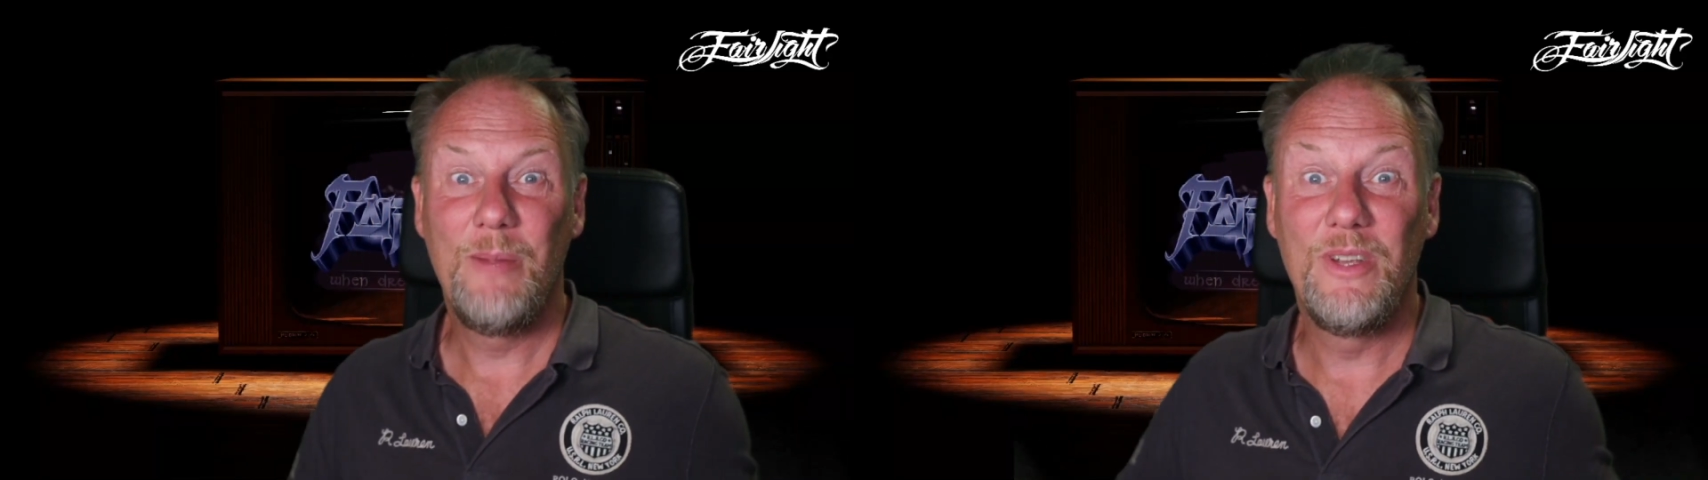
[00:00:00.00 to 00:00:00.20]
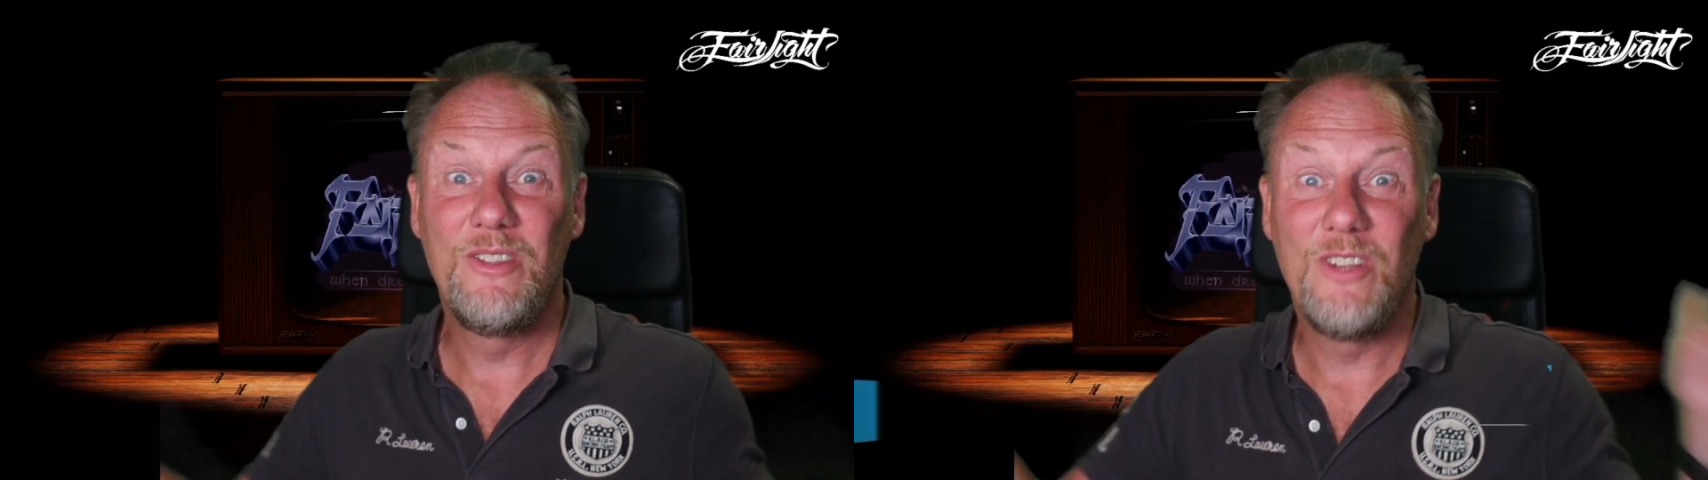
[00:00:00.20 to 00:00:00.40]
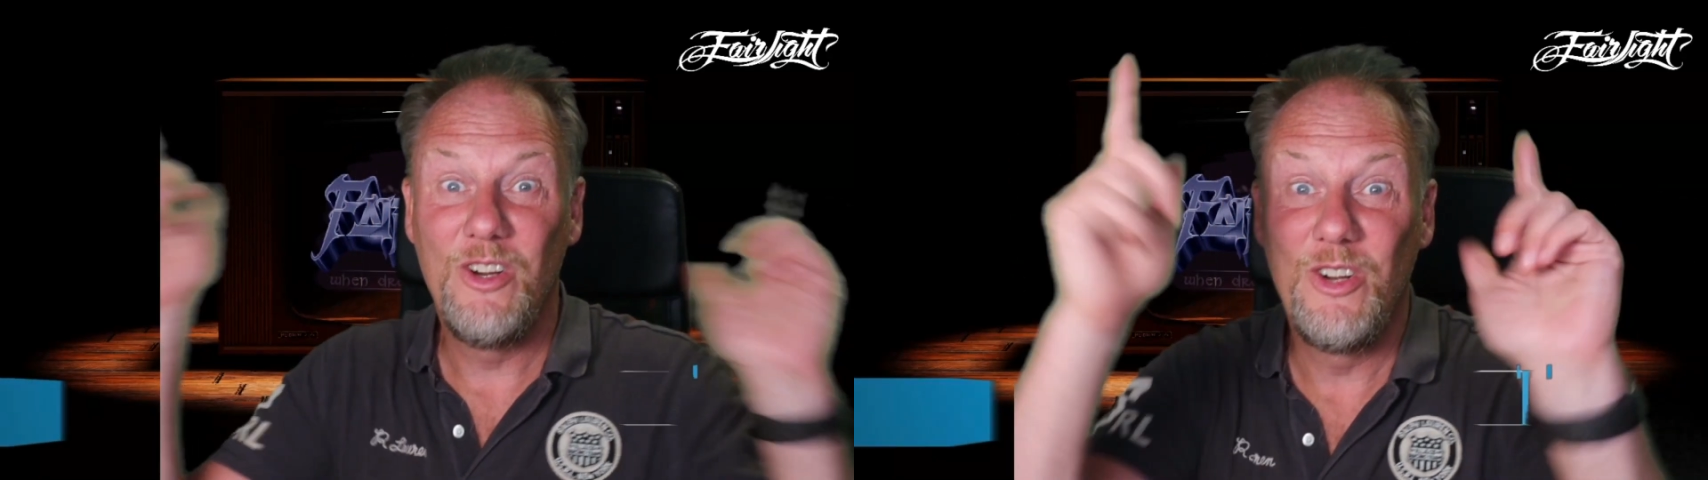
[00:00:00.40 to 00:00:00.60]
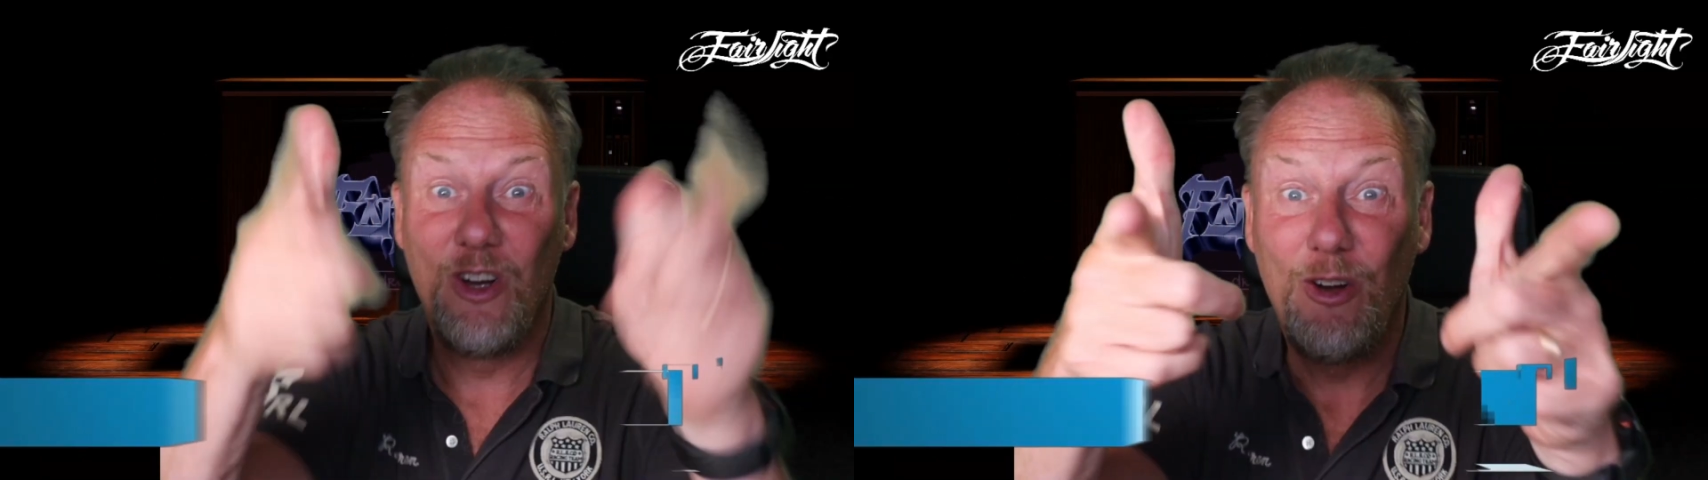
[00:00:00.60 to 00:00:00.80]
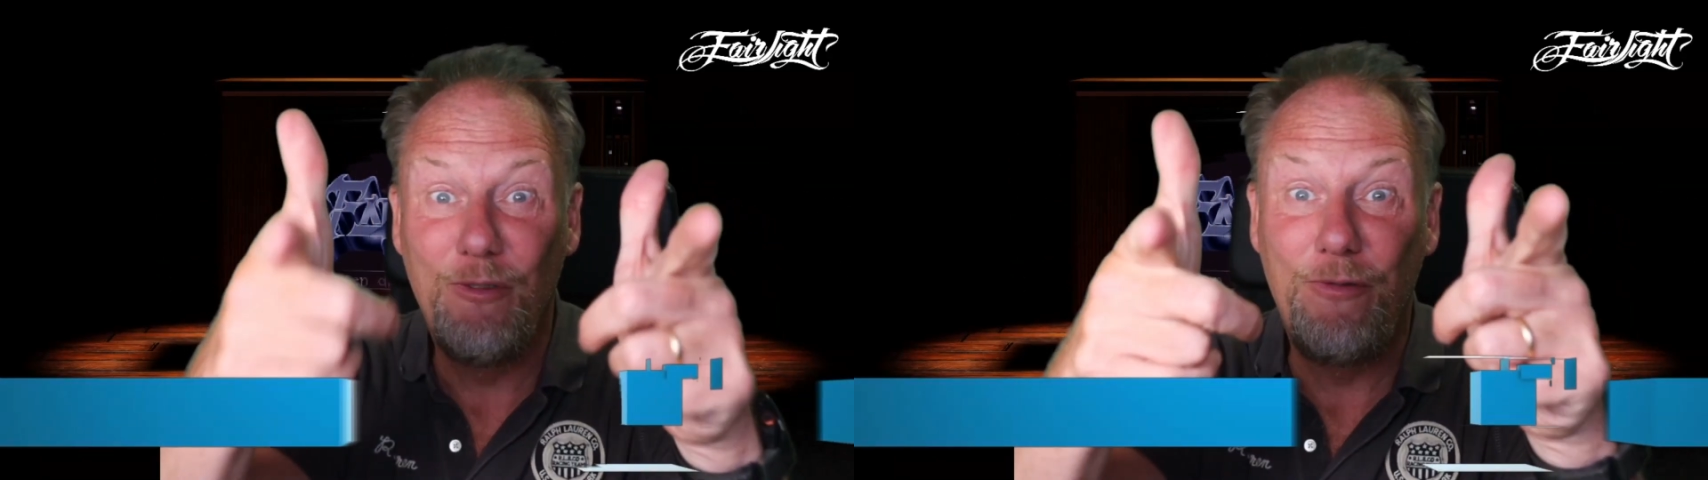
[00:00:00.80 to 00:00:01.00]
episode
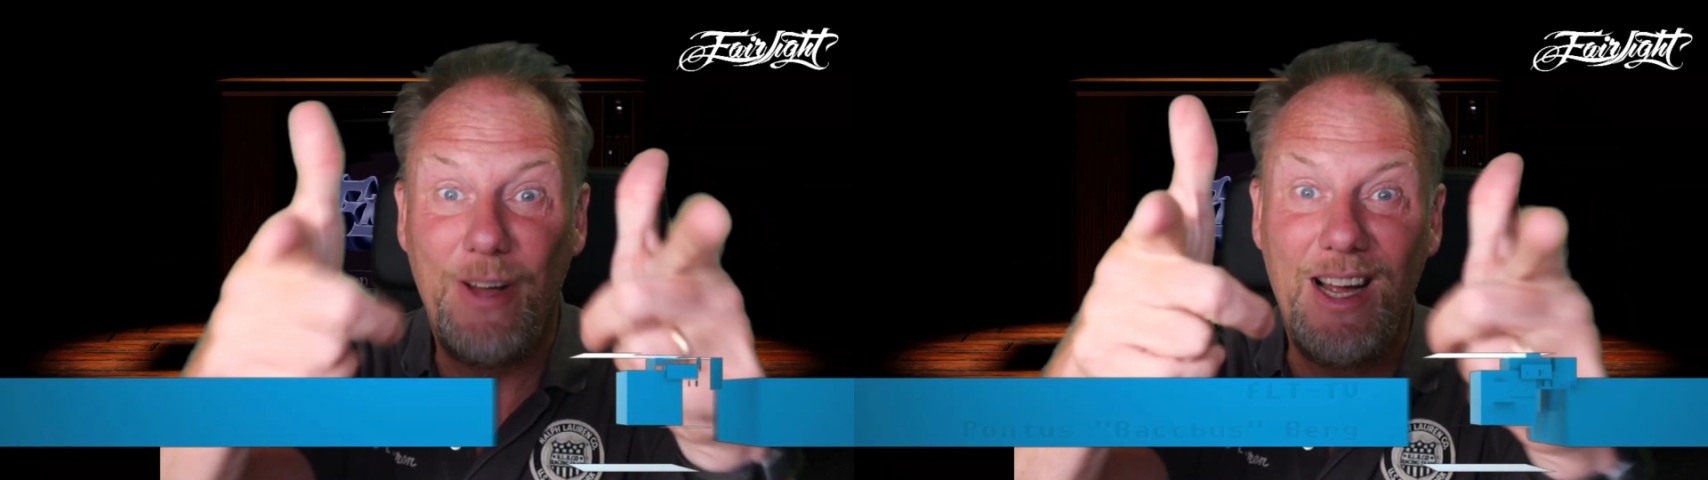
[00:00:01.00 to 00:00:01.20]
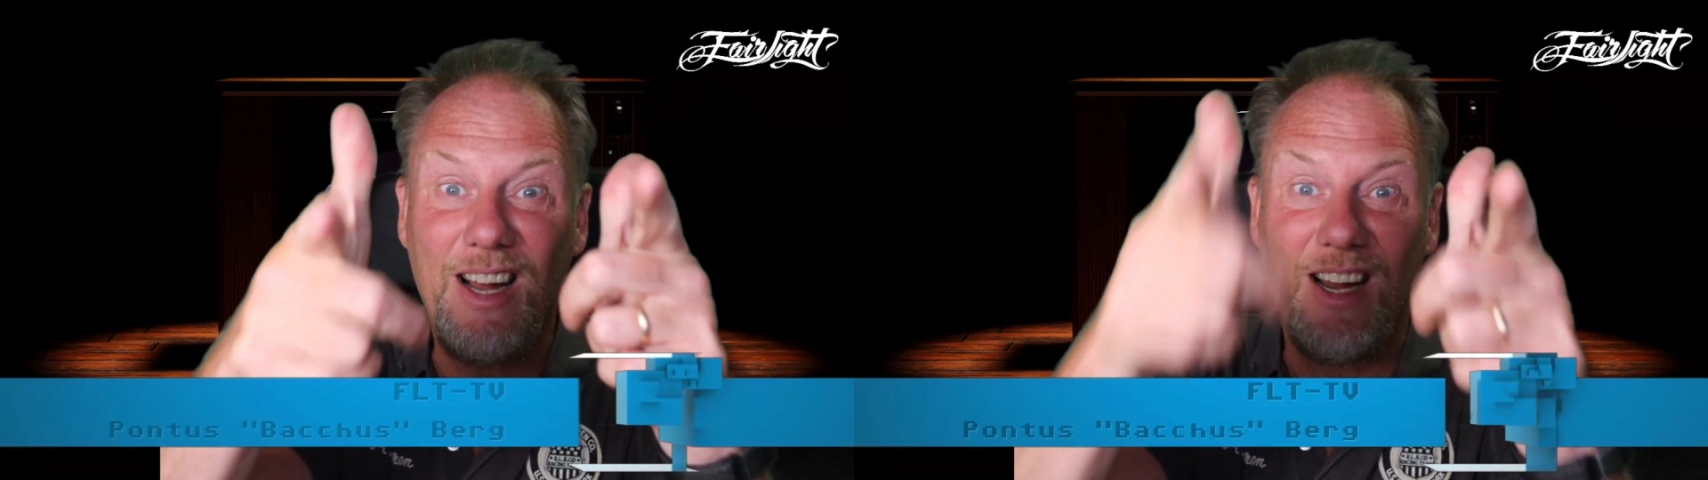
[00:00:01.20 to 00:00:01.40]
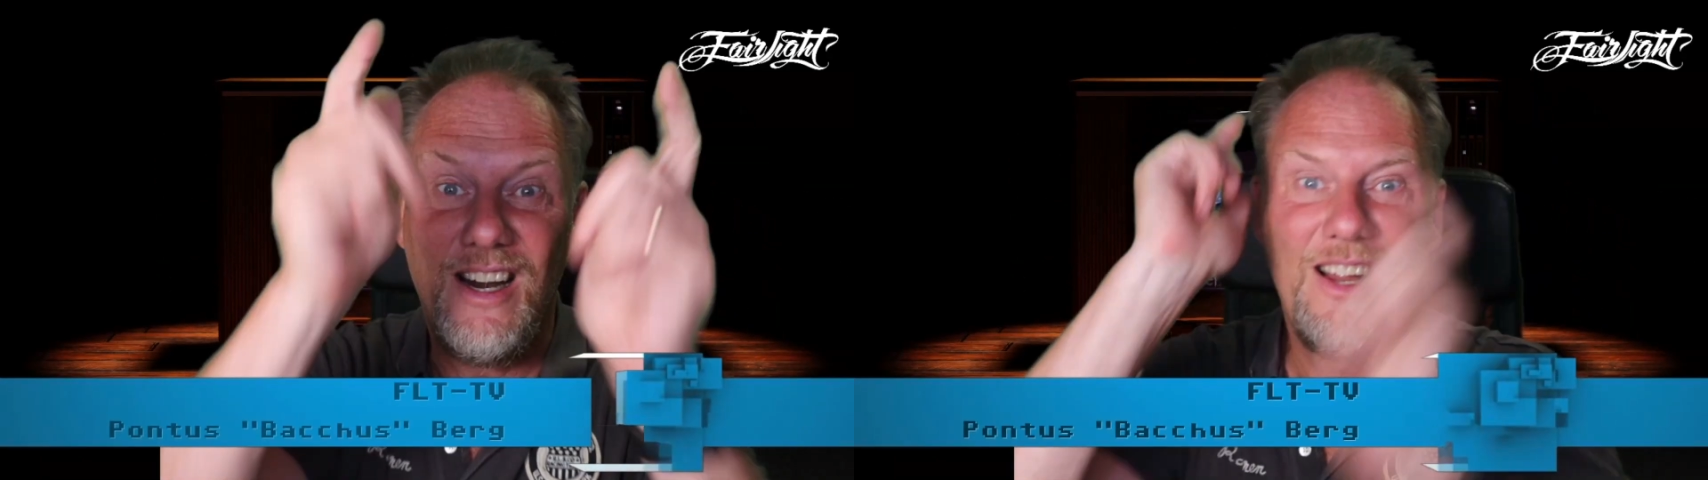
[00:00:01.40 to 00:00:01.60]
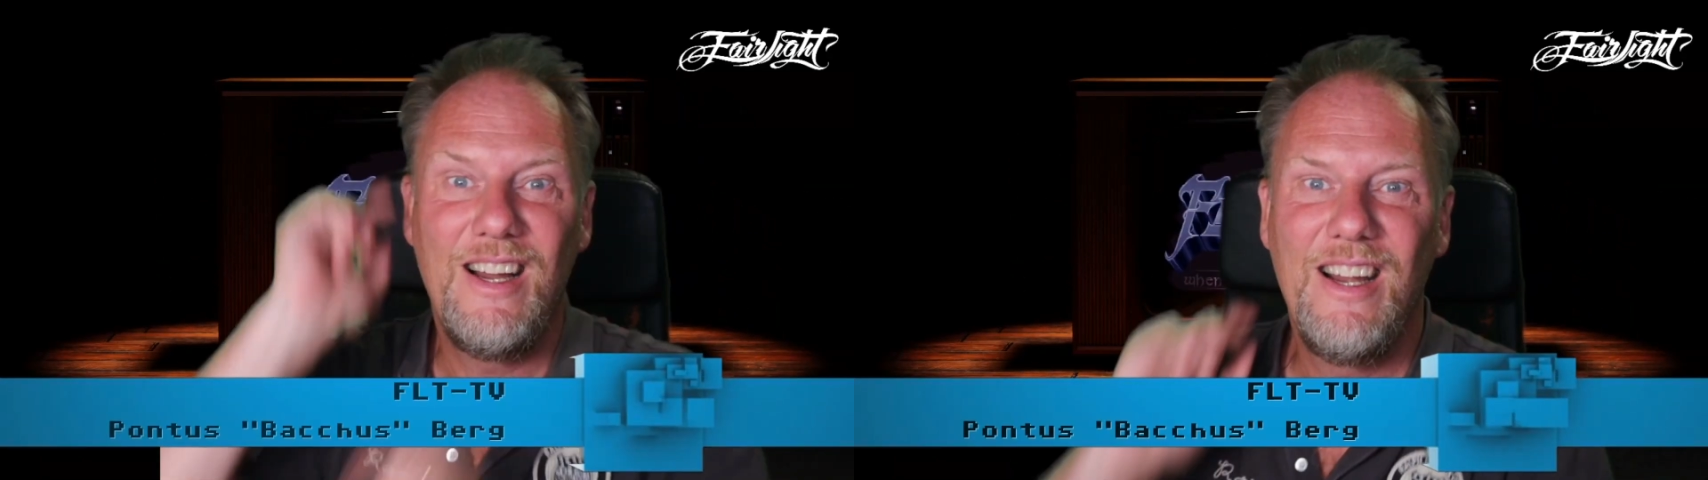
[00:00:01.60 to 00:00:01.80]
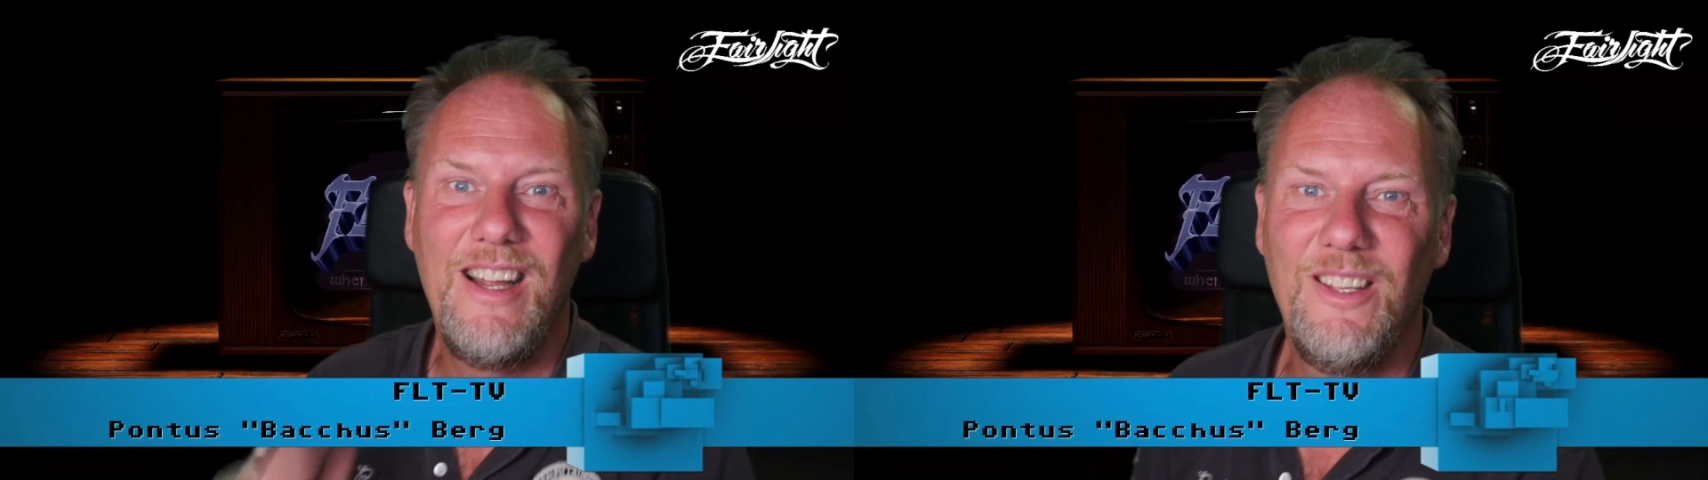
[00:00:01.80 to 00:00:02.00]
of
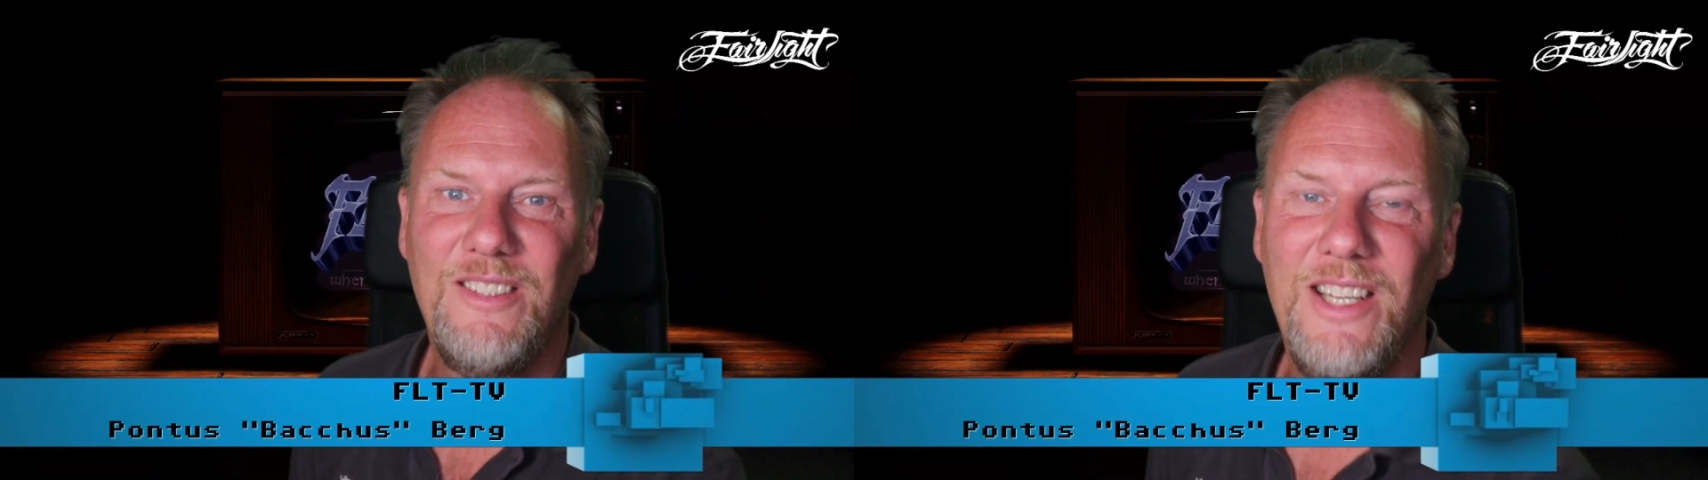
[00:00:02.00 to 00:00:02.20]
FairLight